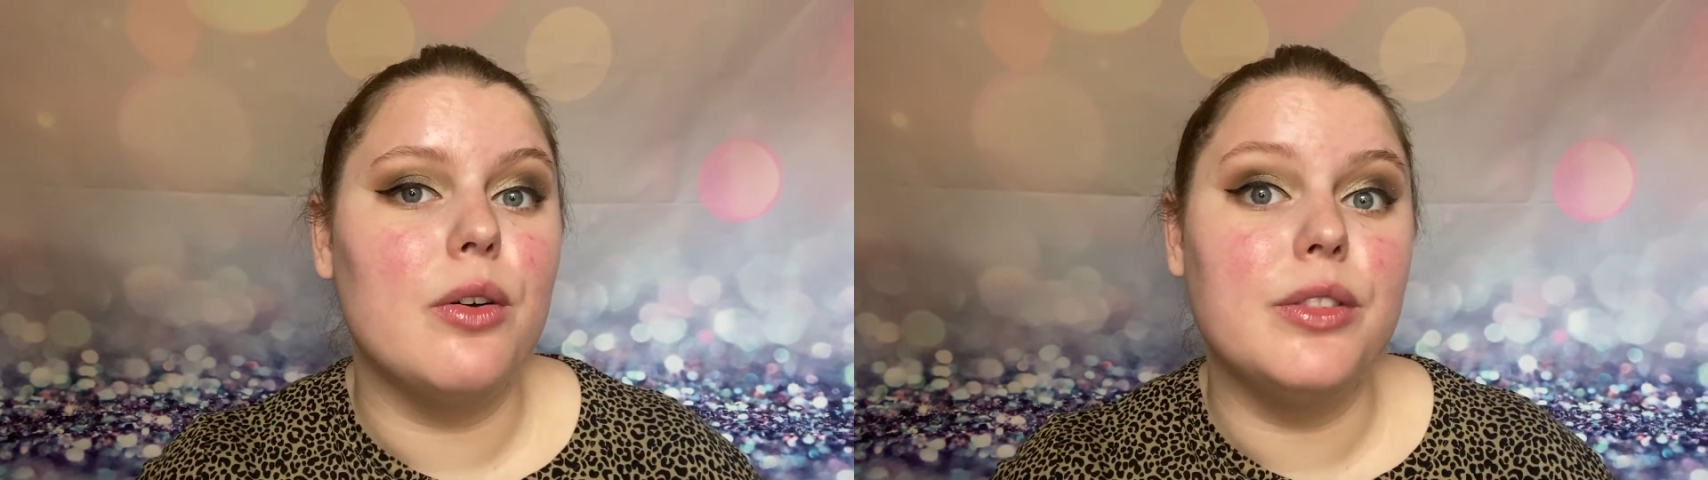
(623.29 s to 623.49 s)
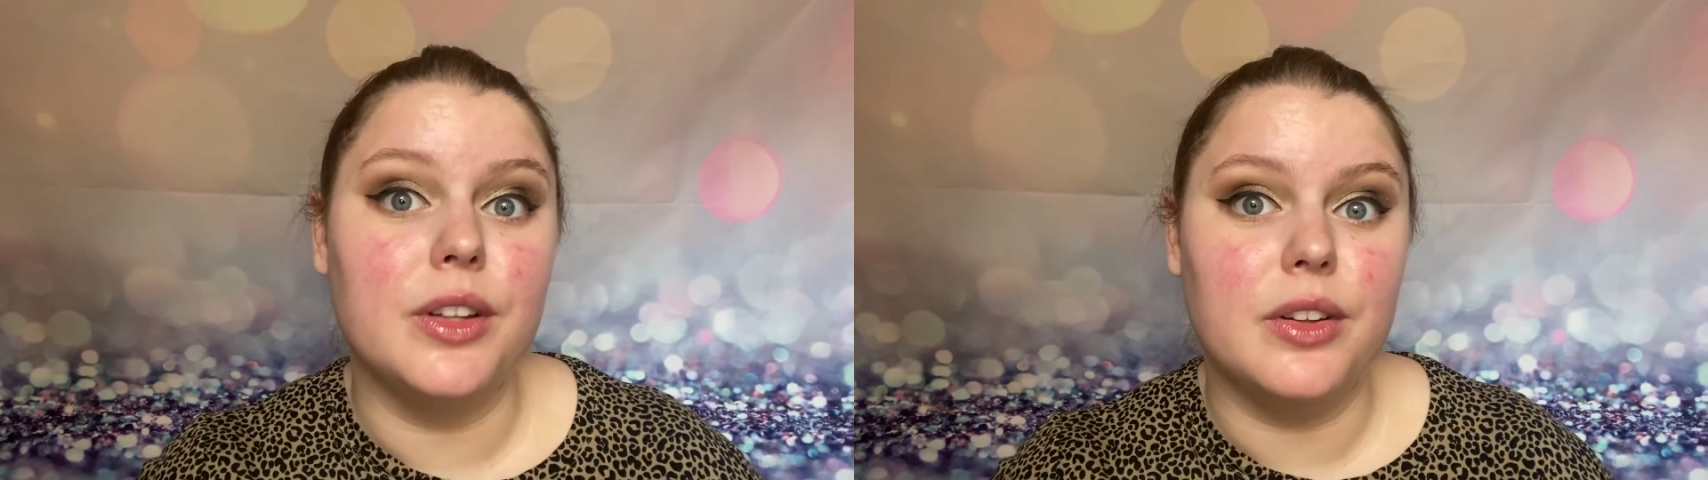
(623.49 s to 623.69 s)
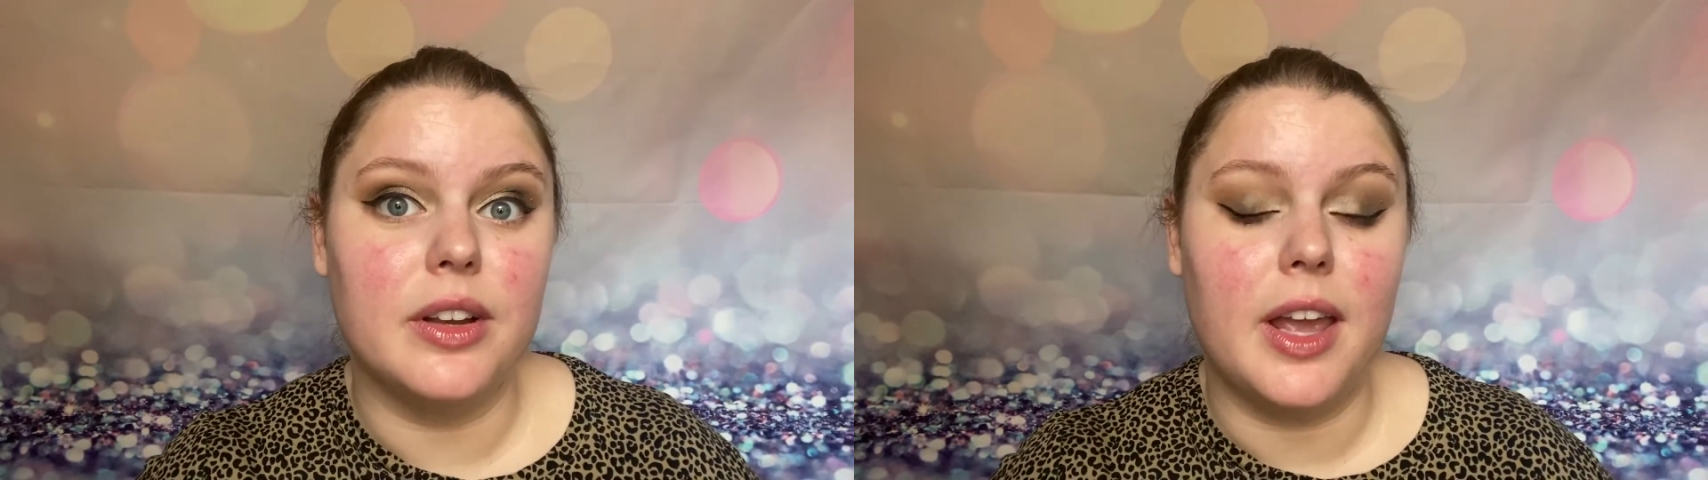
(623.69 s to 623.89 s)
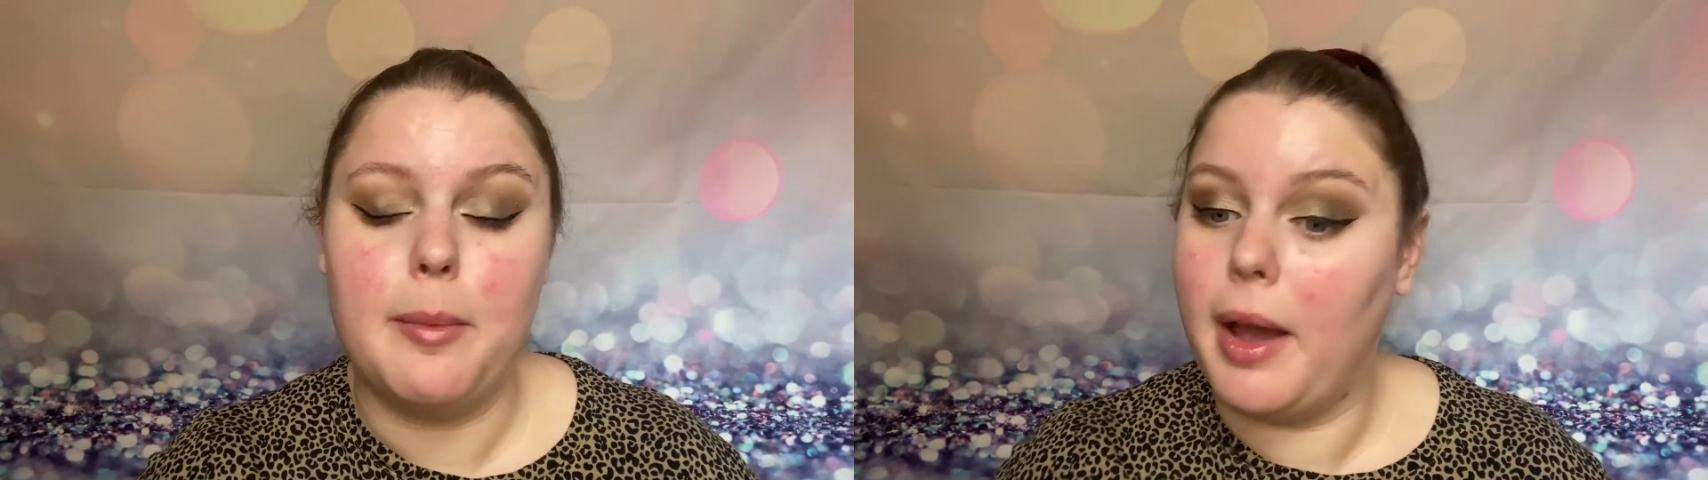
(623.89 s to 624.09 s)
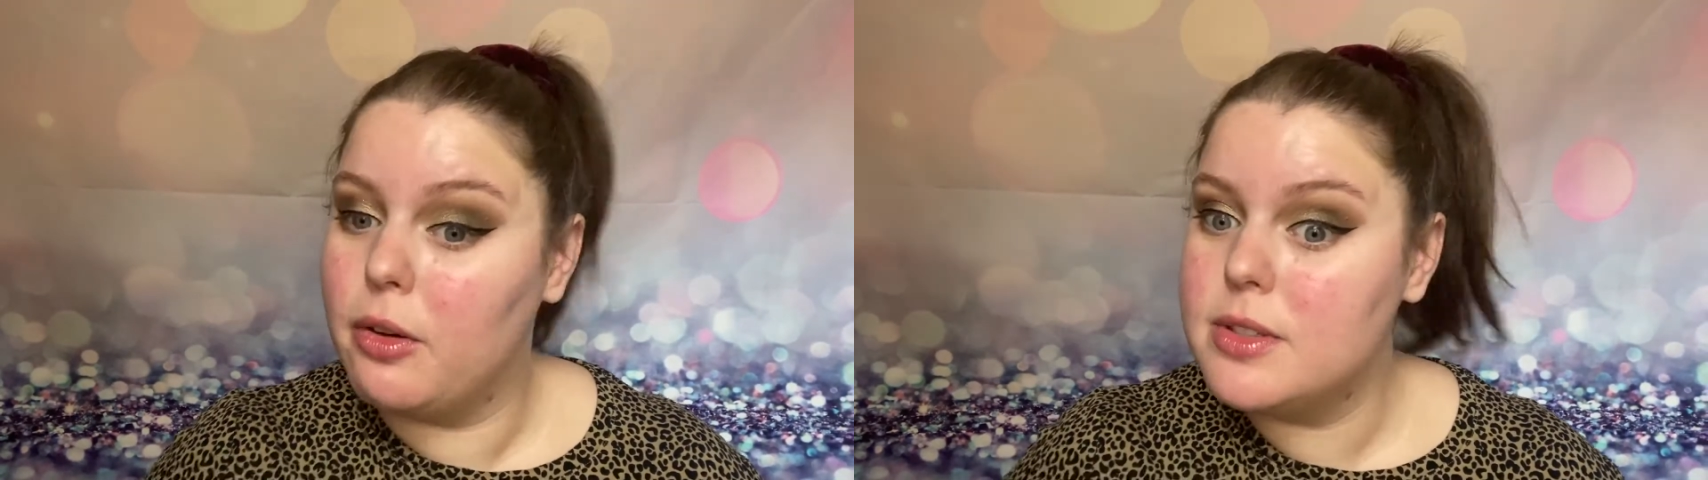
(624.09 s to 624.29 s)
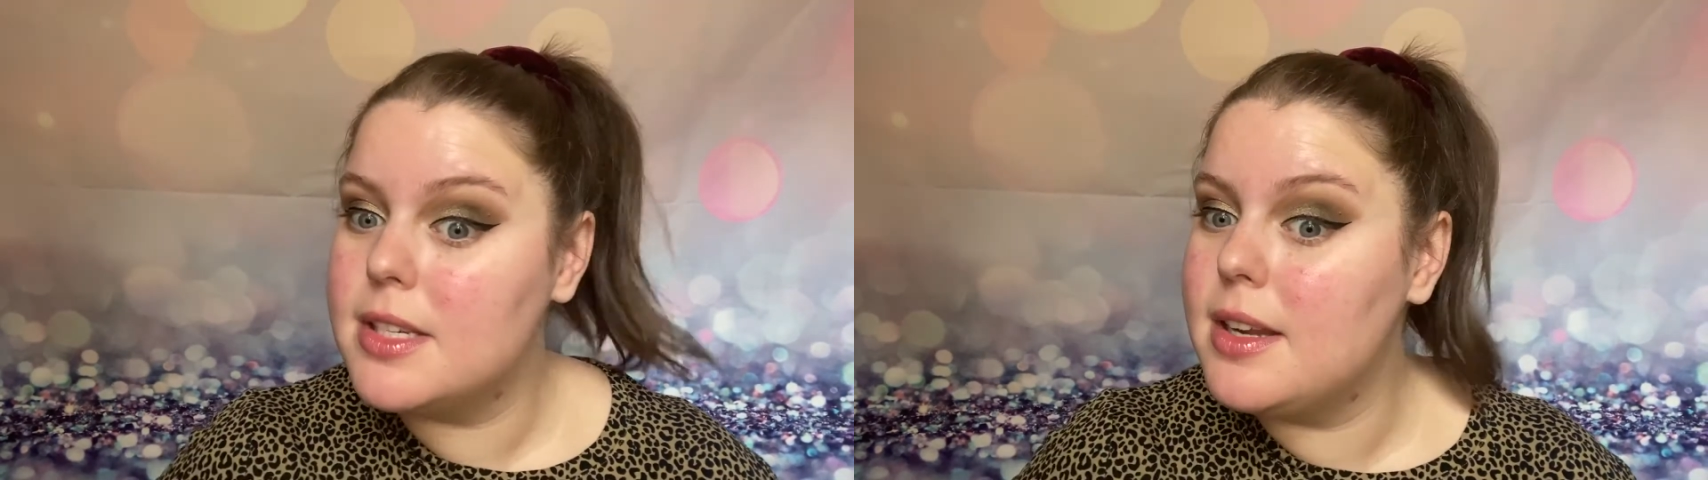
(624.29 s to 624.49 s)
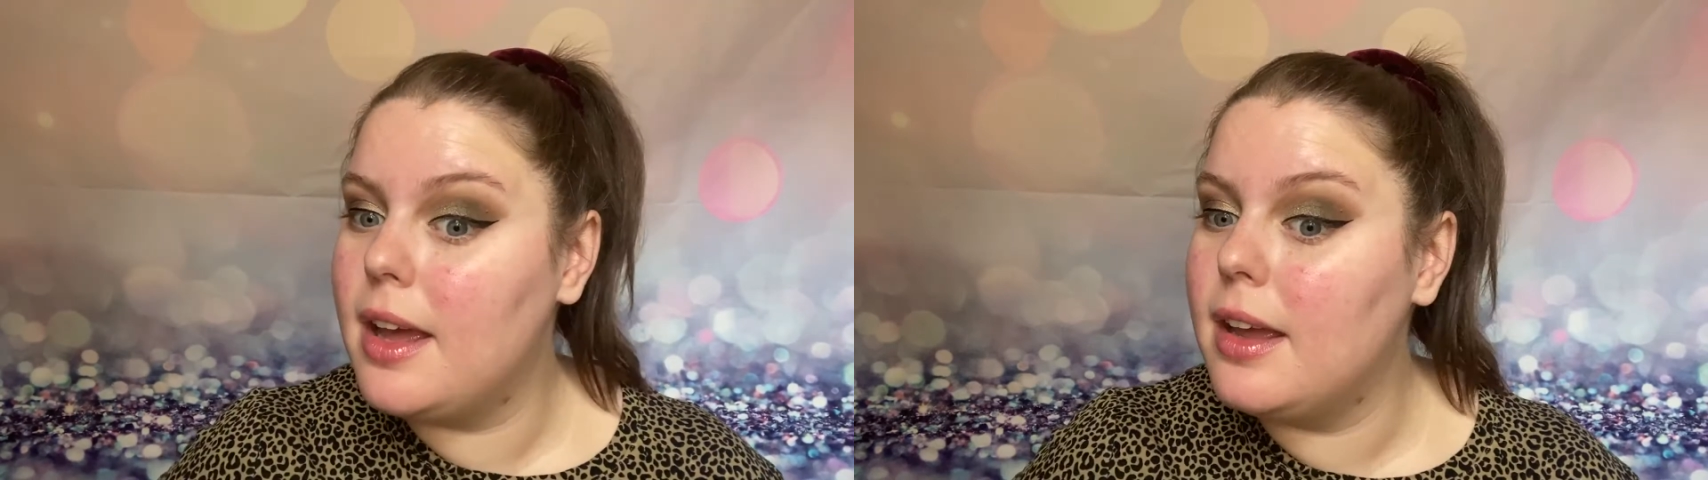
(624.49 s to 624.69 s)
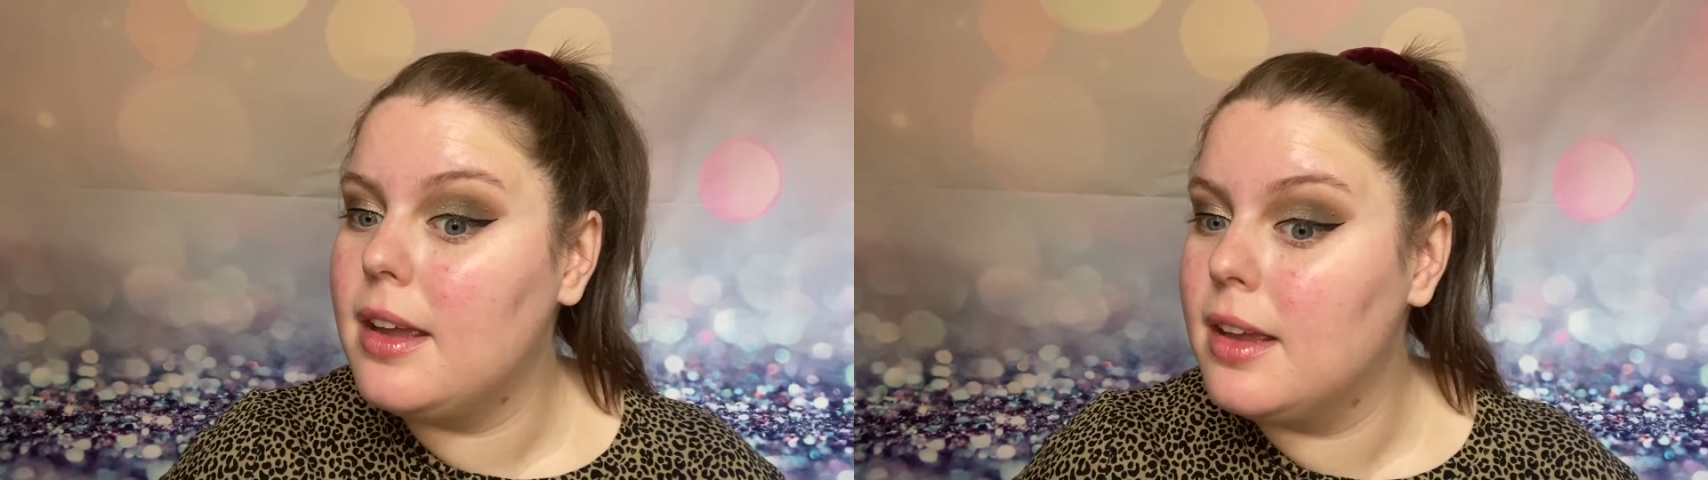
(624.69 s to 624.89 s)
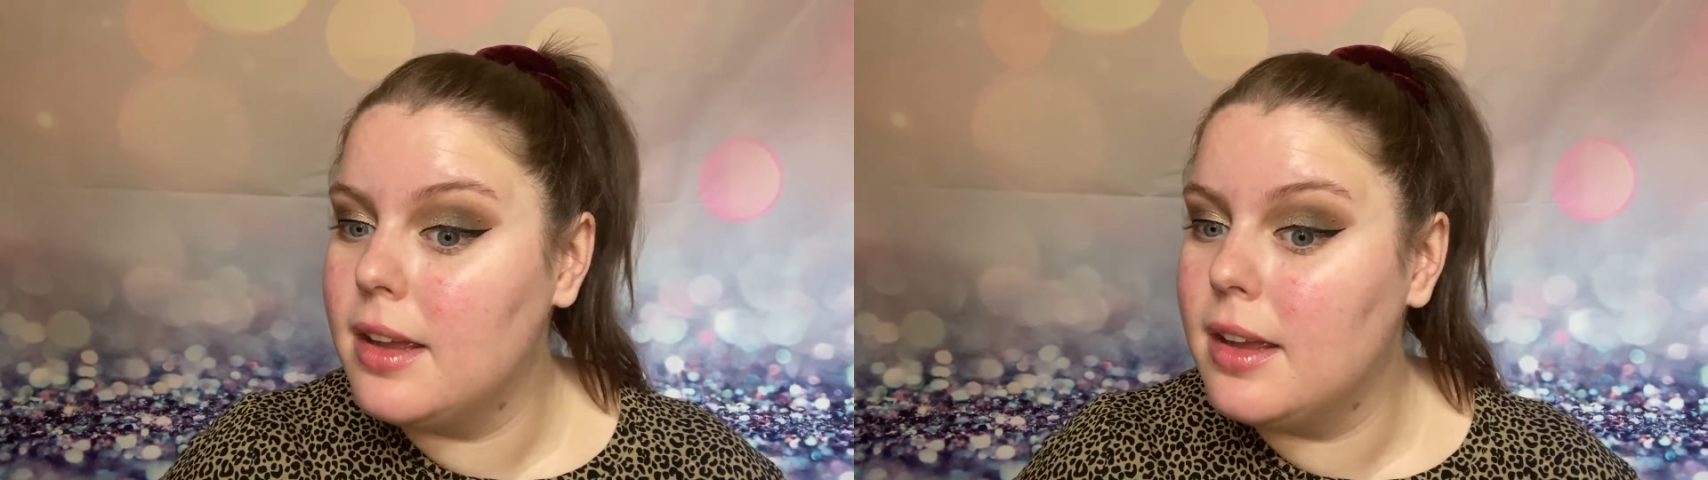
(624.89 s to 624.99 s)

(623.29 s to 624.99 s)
the look came out today.